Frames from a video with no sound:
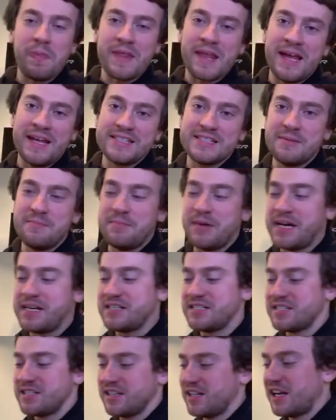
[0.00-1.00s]
That's
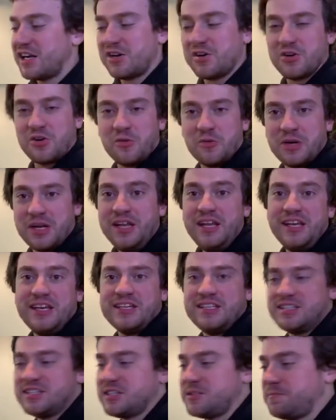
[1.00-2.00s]
embarrassing that I don't know what E
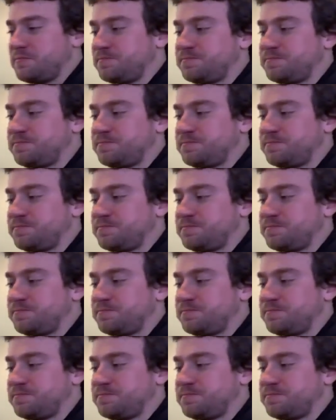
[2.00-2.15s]
is.